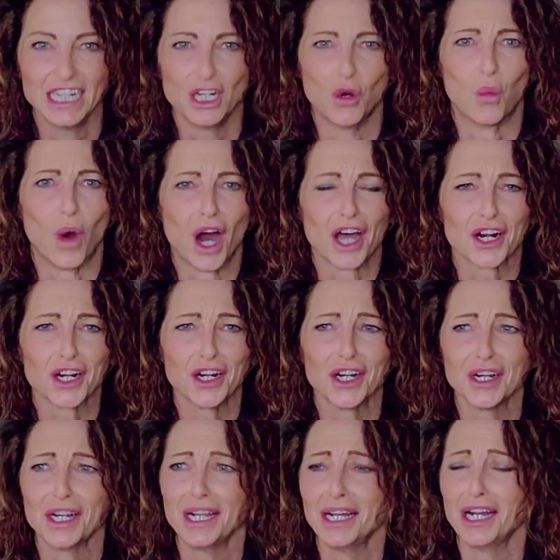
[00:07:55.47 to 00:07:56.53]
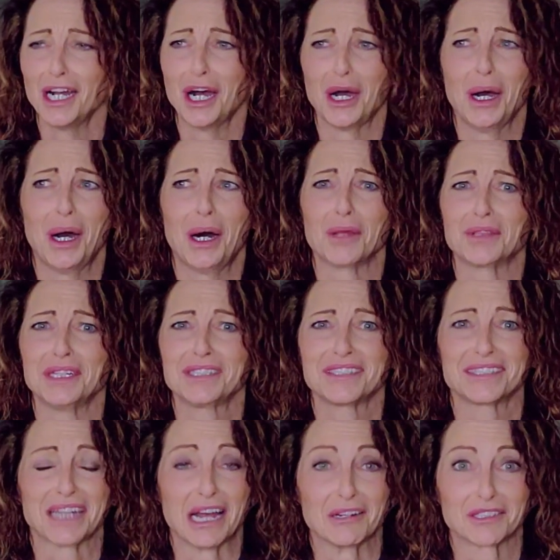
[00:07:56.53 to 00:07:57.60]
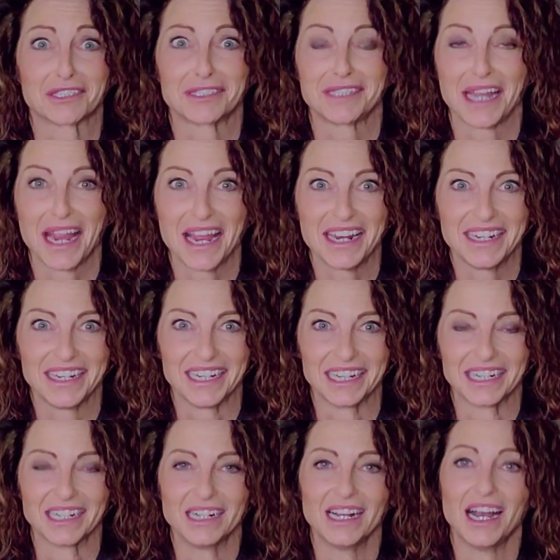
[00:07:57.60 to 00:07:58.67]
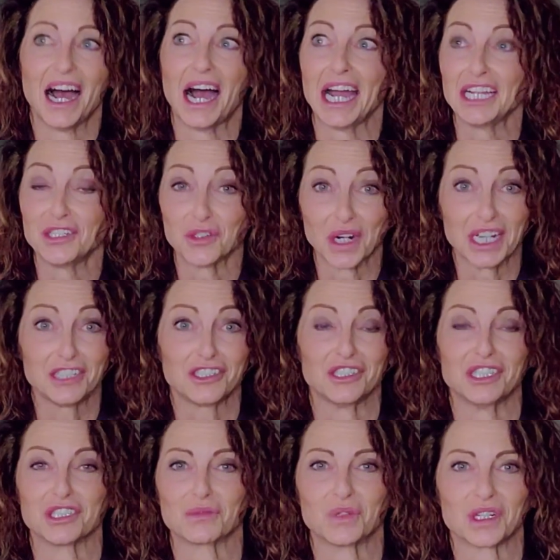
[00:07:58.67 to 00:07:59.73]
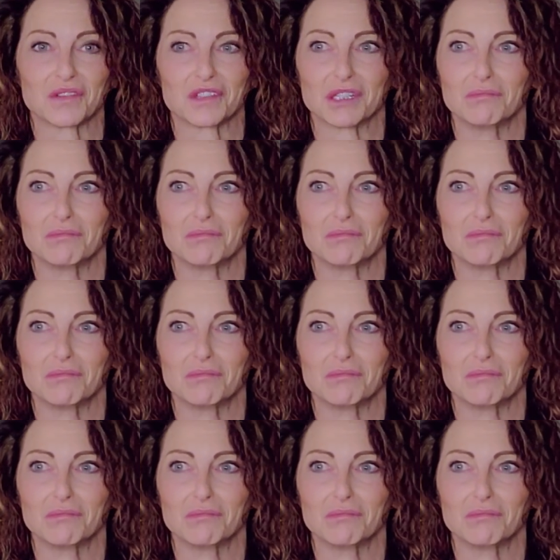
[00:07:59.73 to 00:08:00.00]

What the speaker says: Water? Oh, this is outstanding. Hydration is one of